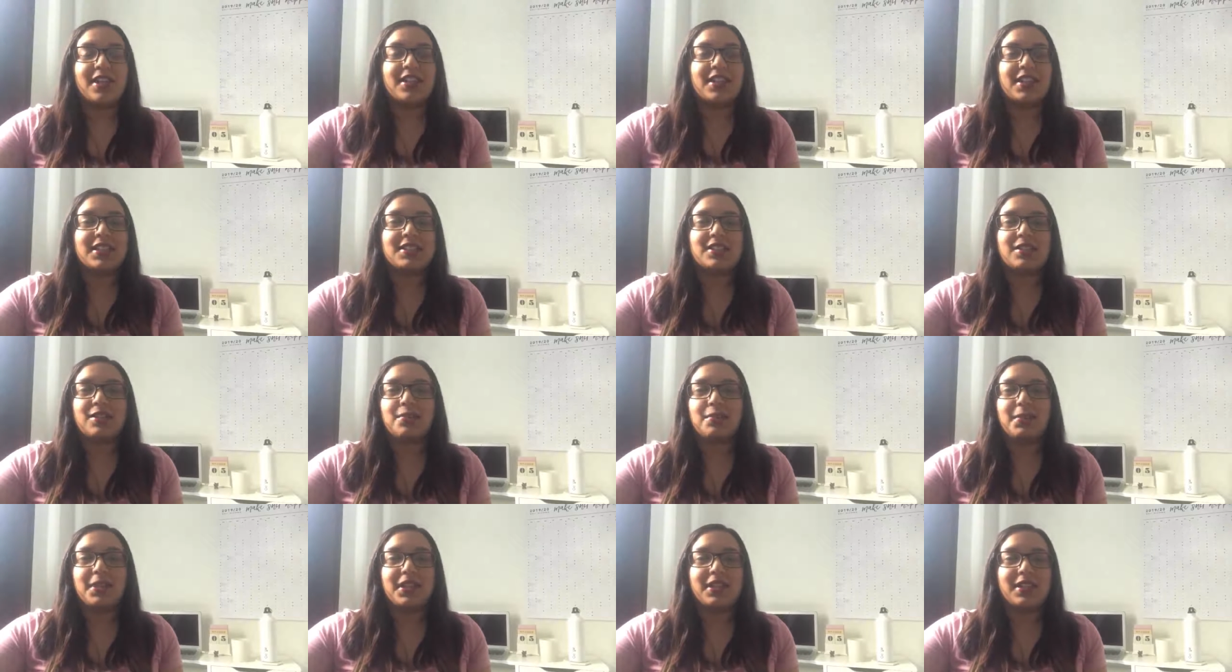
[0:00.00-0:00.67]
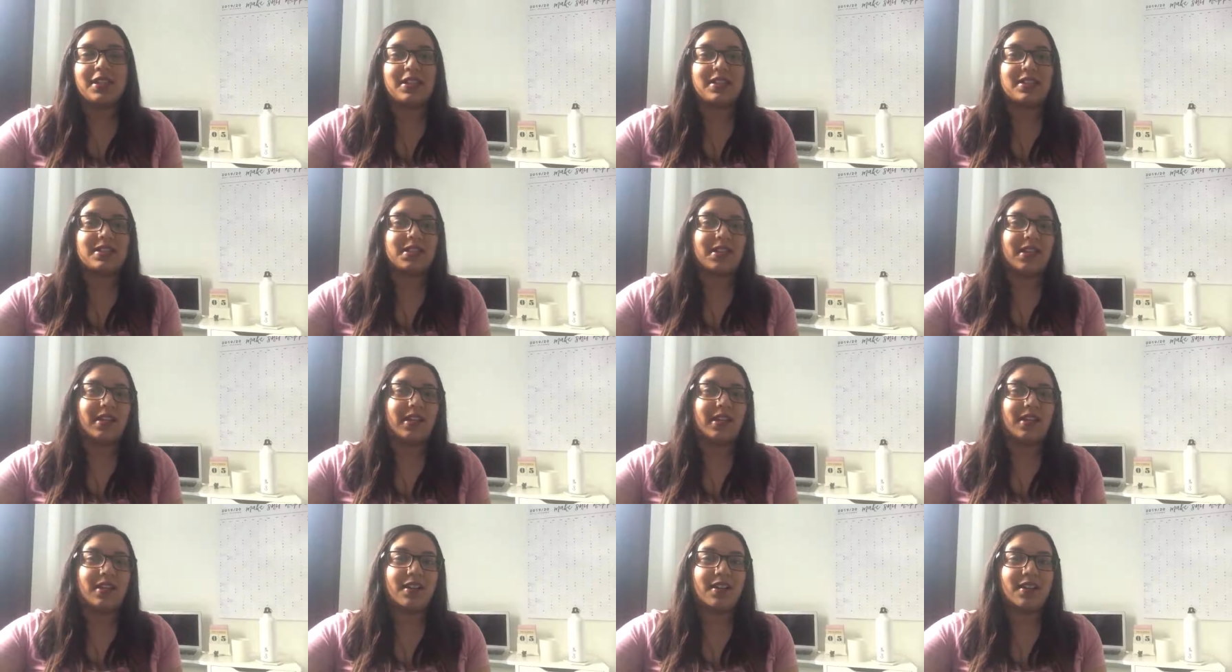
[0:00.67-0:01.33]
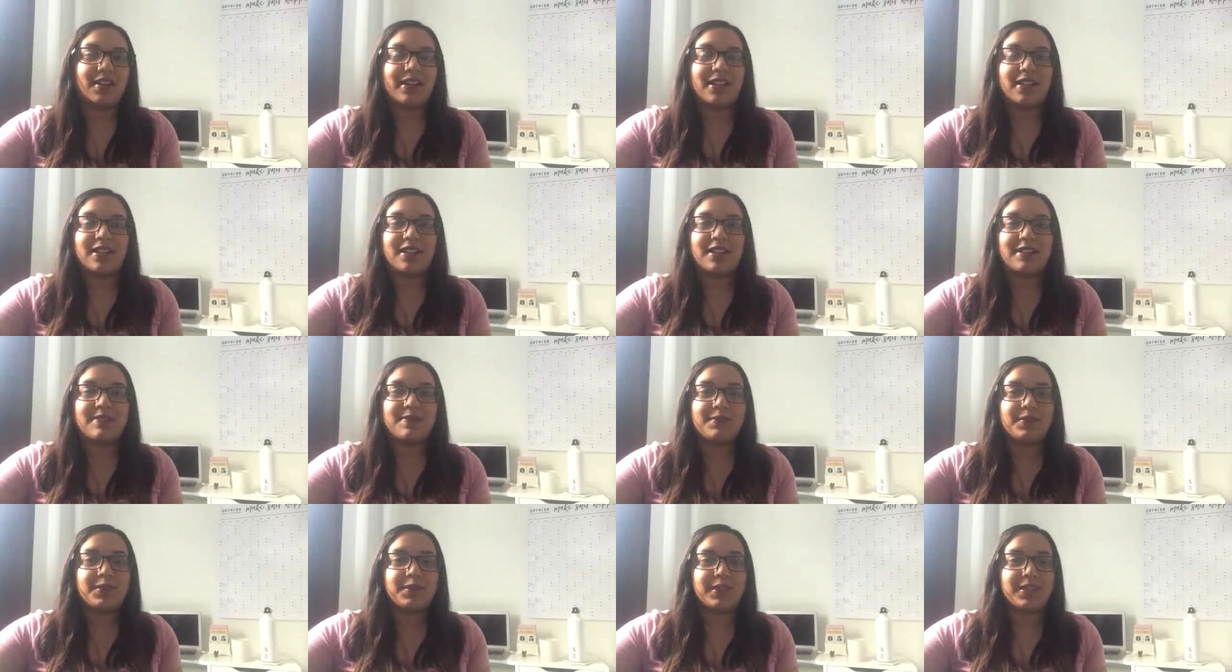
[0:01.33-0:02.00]
This could be things like client
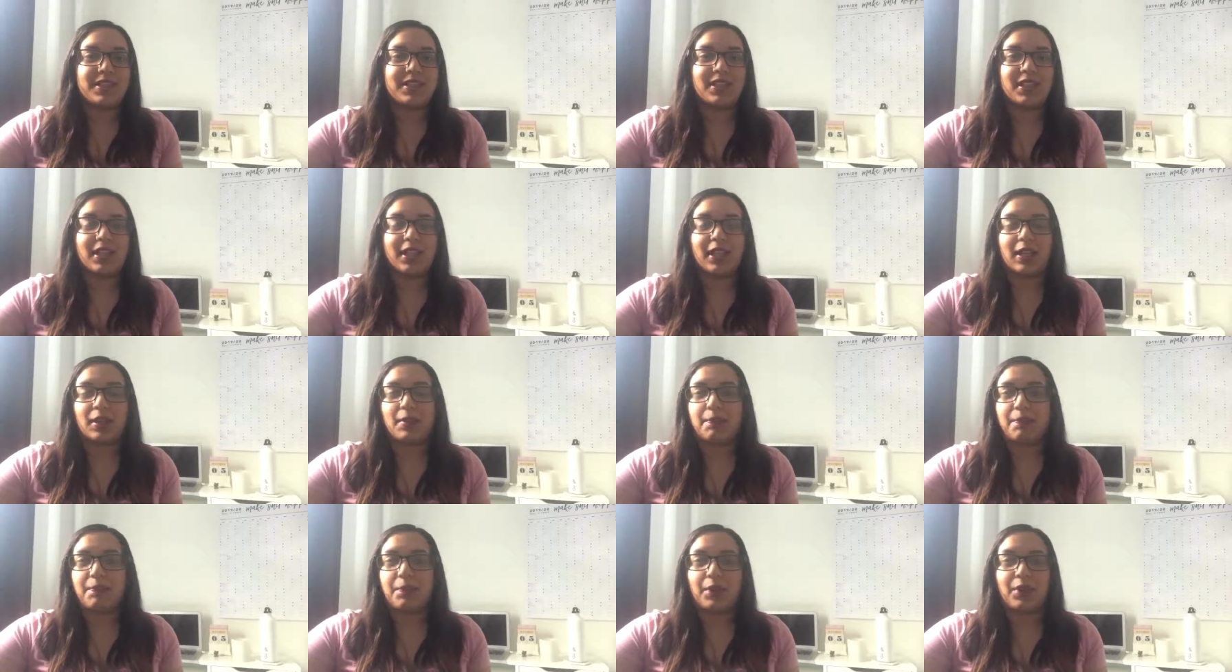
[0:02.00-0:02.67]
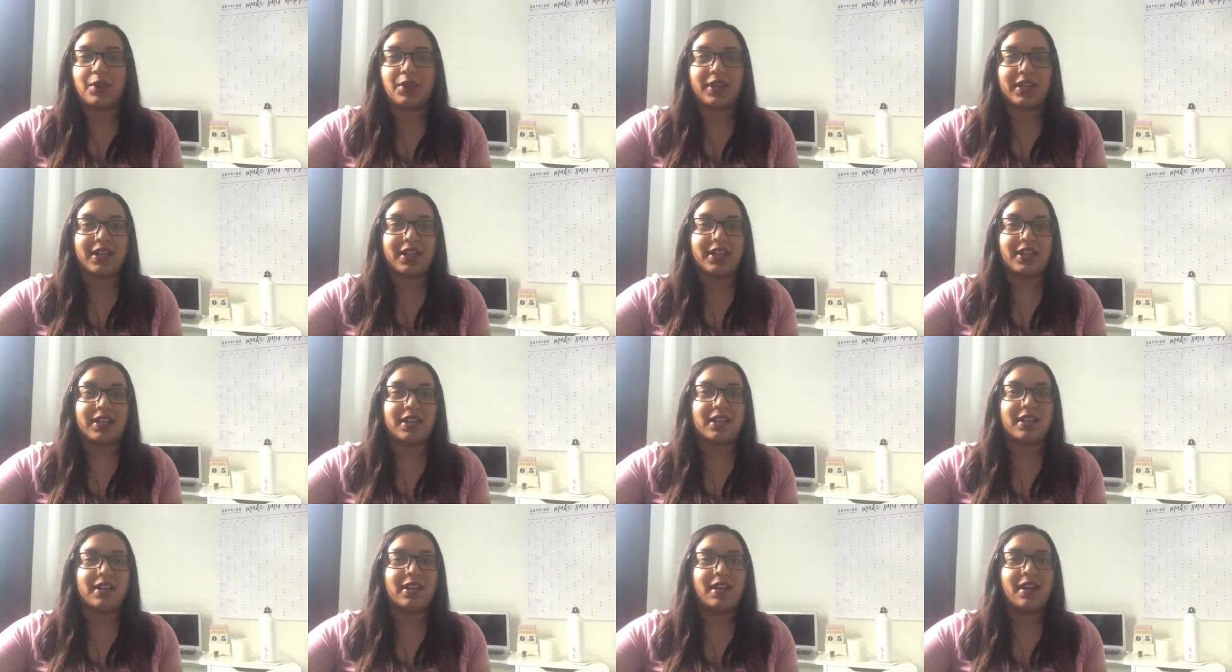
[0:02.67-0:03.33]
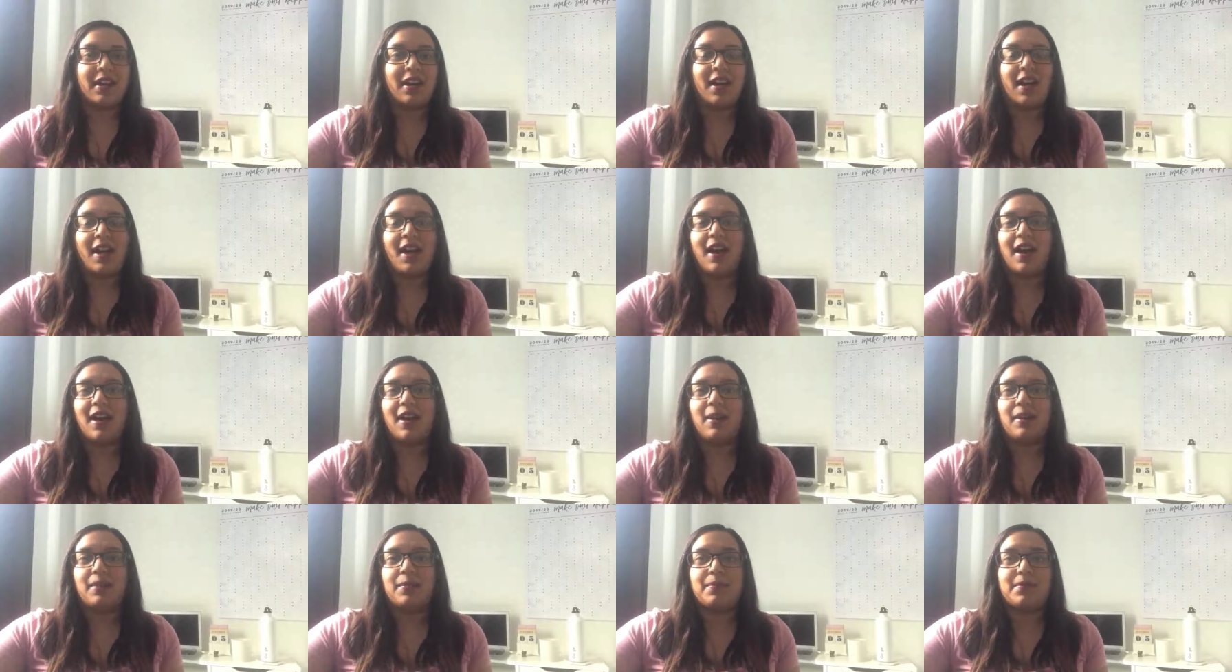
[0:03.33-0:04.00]
invoicing, blogging,
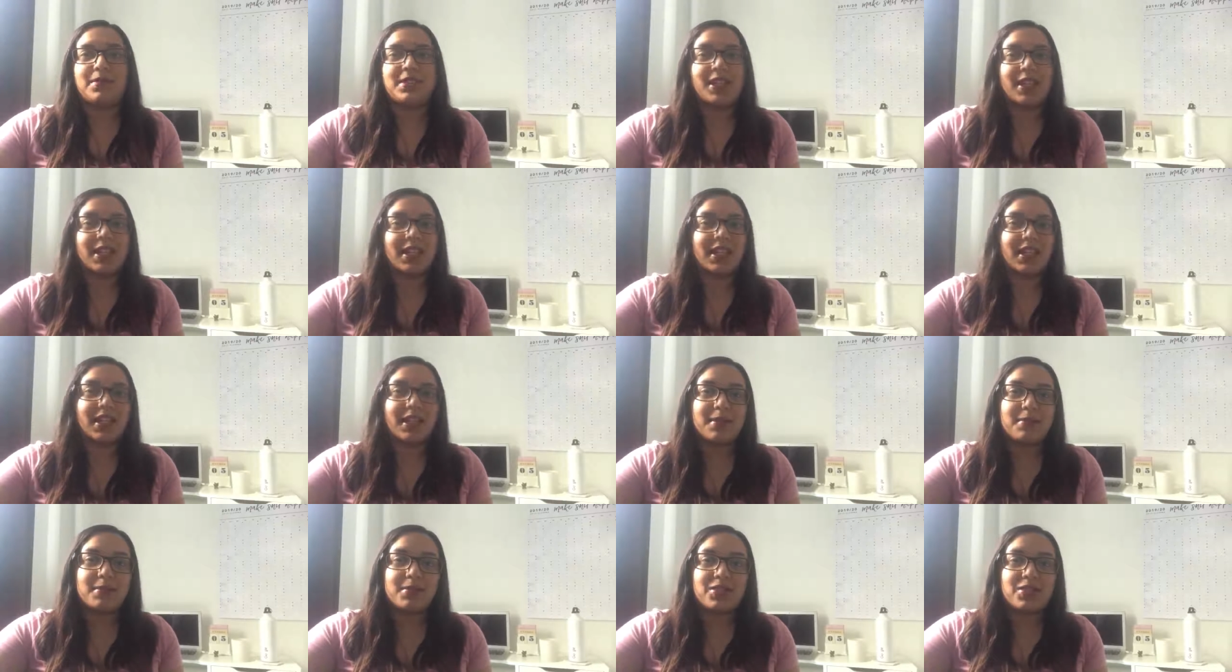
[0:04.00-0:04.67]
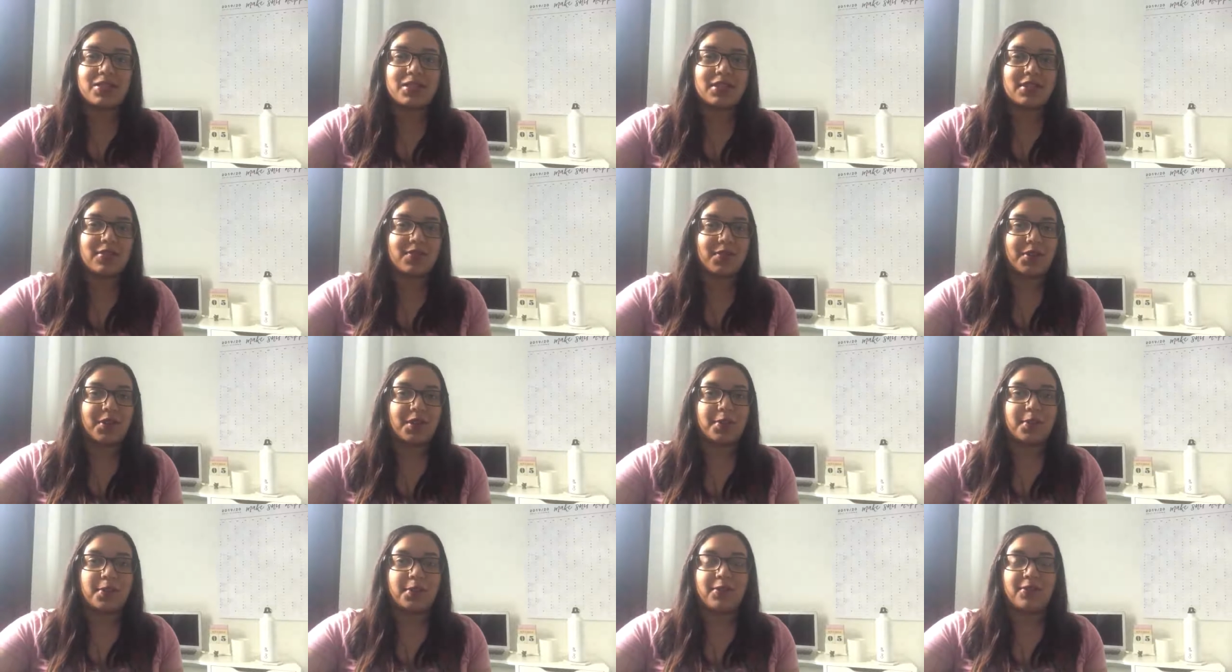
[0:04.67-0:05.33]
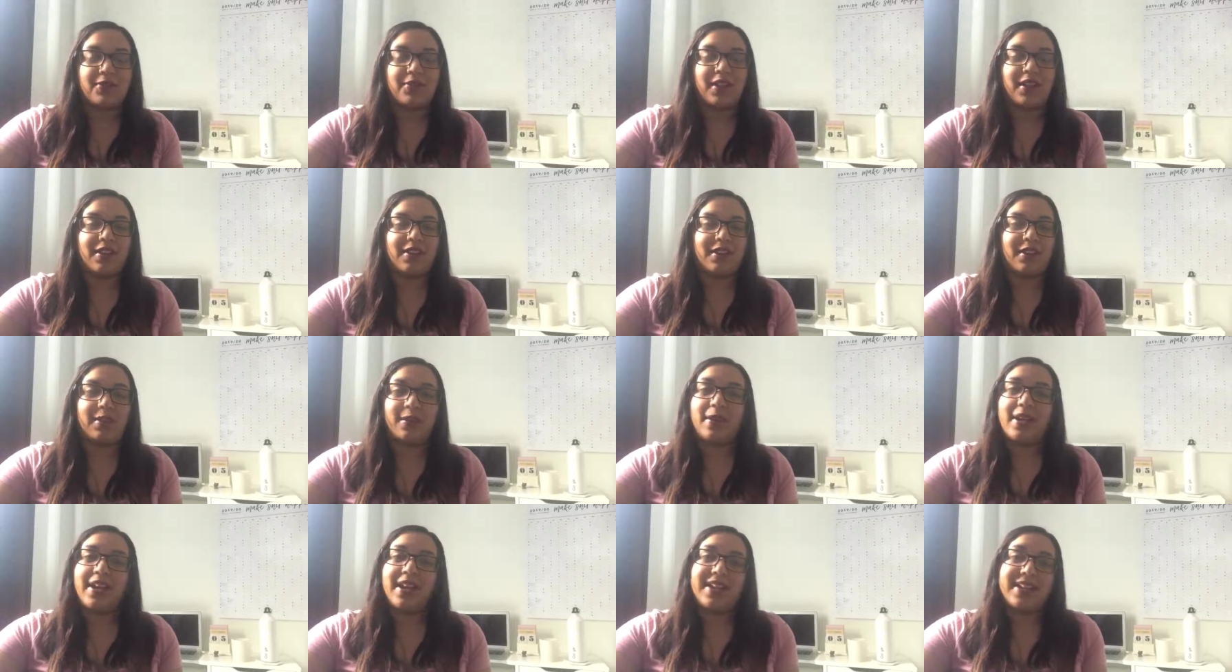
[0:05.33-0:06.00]
um, taking images for your
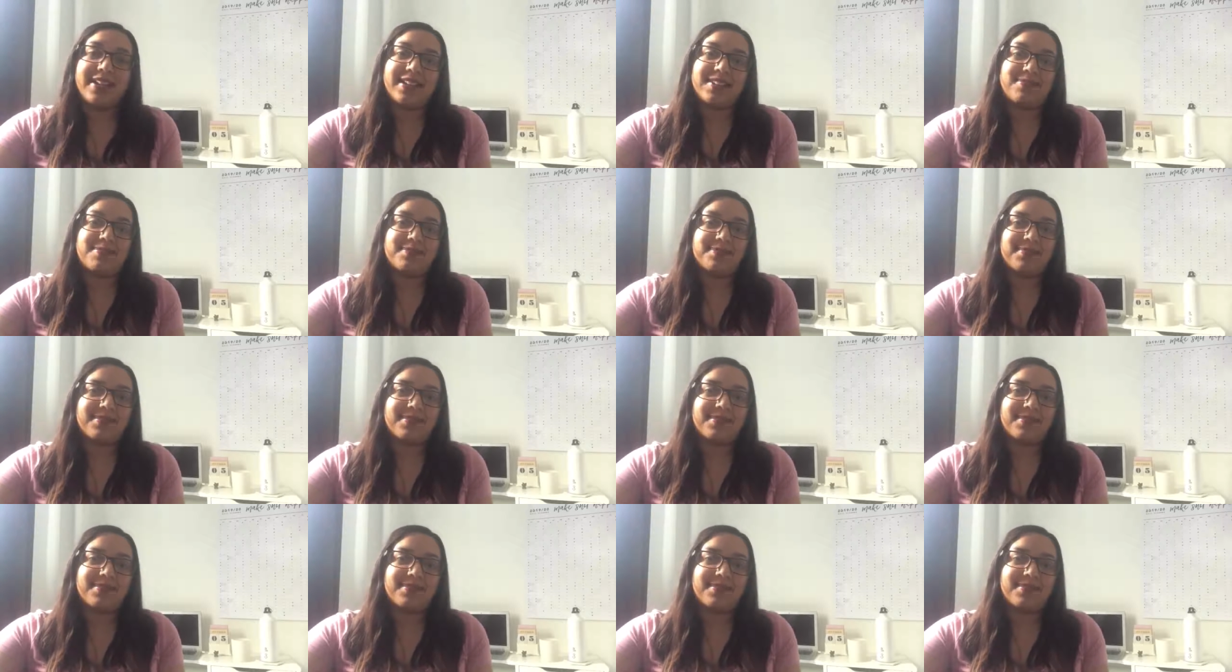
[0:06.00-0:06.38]
portfolio. Hey,